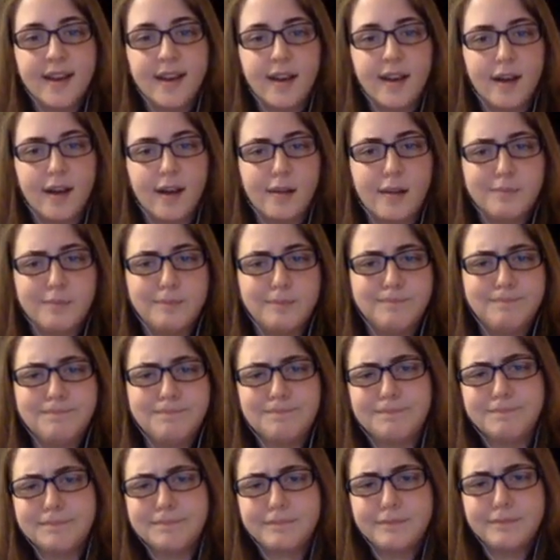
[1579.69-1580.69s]

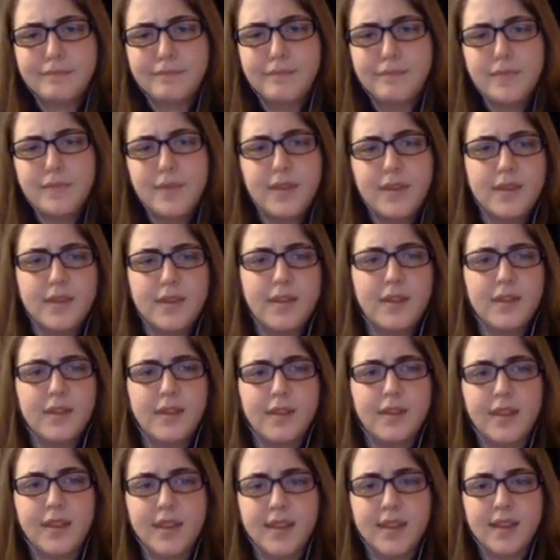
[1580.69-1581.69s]

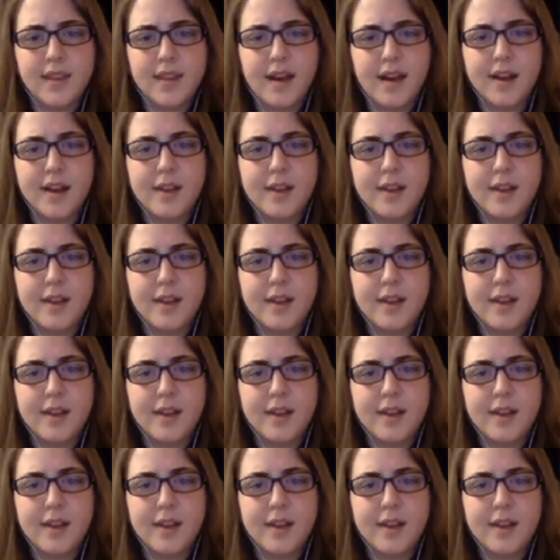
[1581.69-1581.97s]
The